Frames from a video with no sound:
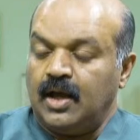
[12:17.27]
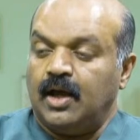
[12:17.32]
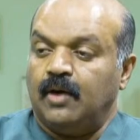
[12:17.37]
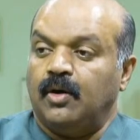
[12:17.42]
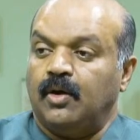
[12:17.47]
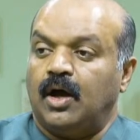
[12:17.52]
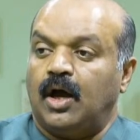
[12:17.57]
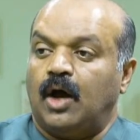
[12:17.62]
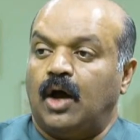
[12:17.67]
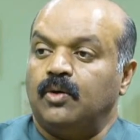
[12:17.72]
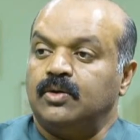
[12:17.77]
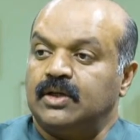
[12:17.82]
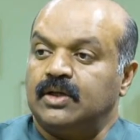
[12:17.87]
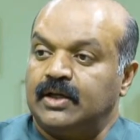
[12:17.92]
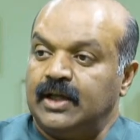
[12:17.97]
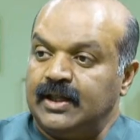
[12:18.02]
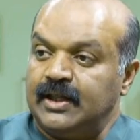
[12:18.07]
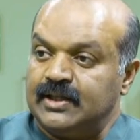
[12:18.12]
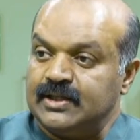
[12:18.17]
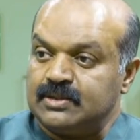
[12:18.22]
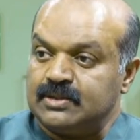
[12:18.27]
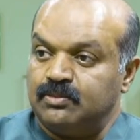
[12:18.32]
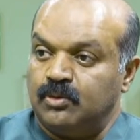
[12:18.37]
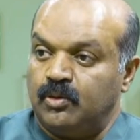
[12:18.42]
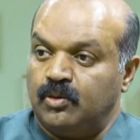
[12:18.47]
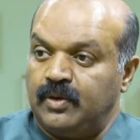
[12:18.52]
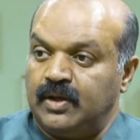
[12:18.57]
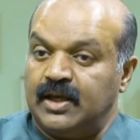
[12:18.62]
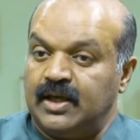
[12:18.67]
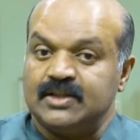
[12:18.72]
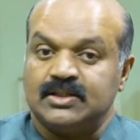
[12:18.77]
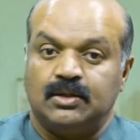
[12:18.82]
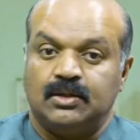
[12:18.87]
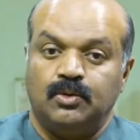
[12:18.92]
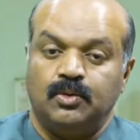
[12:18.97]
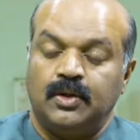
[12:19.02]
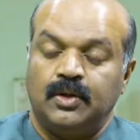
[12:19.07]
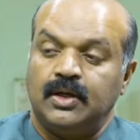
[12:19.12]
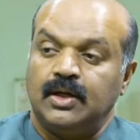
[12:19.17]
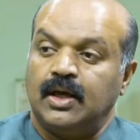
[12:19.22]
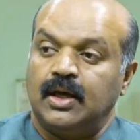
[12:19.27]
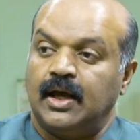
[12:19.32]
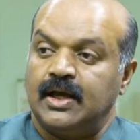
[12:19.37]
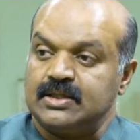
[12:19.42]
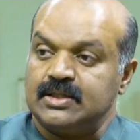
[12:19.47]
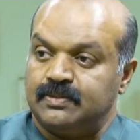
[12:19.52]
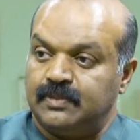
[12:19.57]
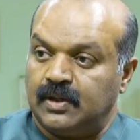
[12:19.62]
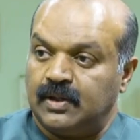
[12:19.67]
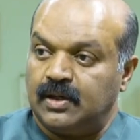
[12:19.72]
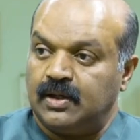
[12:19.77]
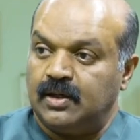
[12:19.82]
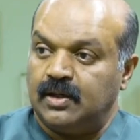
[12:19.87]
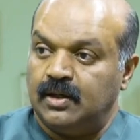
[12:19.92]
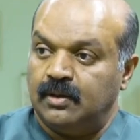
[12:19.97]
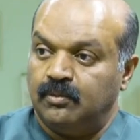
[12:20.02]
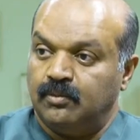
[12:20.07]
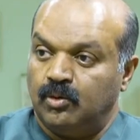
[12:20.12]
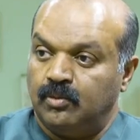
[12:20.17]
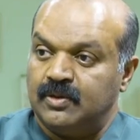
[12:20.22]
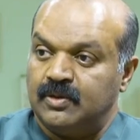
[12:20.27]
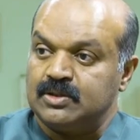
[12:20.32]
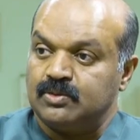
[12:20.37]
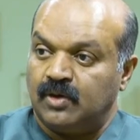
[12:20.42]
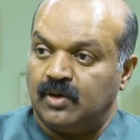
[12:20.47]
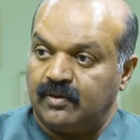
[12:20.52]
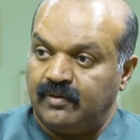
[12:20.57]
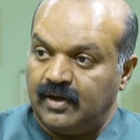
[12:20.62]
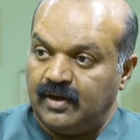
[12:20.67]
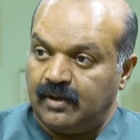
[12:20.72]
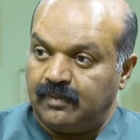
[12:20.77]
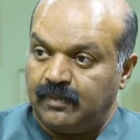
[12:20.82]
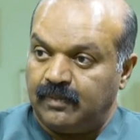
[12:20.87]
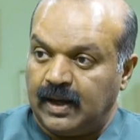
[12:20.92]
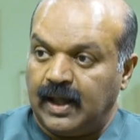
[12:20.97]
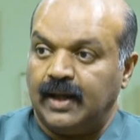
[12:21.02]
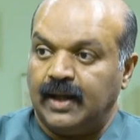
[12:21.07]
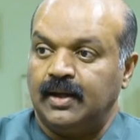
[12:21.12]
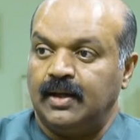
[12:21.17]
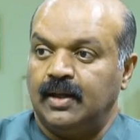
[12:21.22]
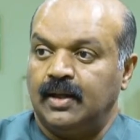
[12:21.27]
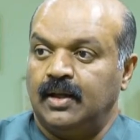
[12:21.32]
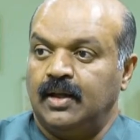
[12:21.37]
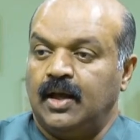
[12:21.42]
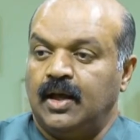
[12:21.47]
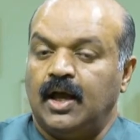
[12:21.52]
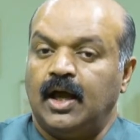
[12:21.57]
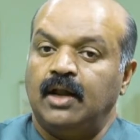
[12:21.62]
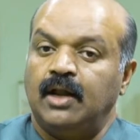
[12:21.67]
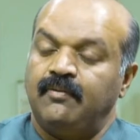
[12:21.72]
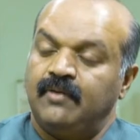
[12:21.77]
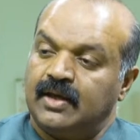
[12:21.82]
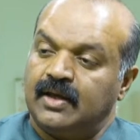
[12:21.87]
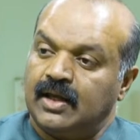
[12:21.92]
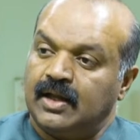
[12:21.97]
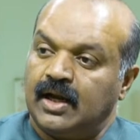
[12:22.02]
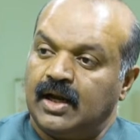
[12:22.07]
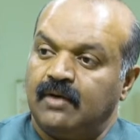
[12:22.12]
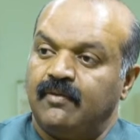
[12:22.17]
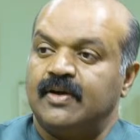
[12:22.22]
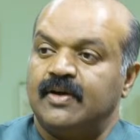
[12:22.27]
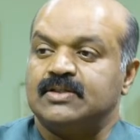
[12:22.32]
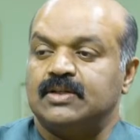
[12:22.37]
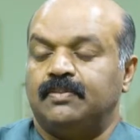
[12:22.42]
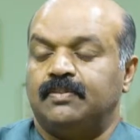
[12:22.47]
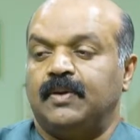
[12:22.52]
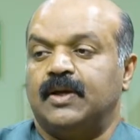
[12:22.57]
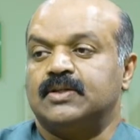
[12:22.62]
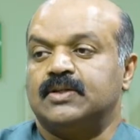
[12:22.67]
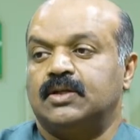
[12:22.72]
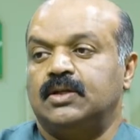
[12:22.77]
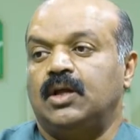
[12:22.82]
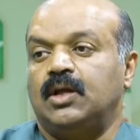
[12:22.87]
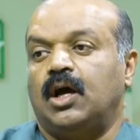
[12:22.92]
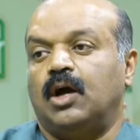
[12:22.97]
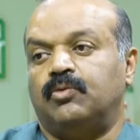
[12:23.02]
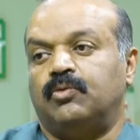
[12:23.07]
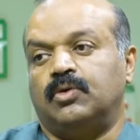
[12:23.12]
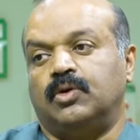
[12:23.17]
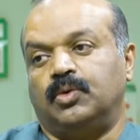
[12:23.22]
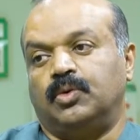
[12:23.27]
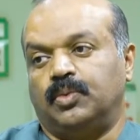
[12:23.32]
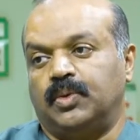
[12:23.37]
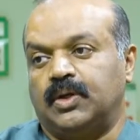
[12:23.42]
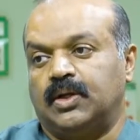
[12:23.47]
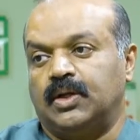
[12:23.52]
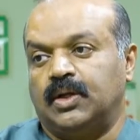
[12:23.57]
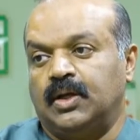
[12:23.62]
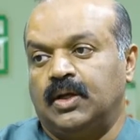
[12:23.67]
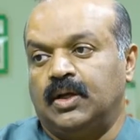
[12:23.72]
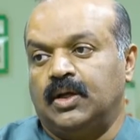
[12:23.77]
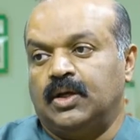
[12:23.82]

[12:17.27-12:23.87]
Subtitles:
how the teeth is moving. Is it doing as per the movements what we have planned, and we can advise the patient how to do it.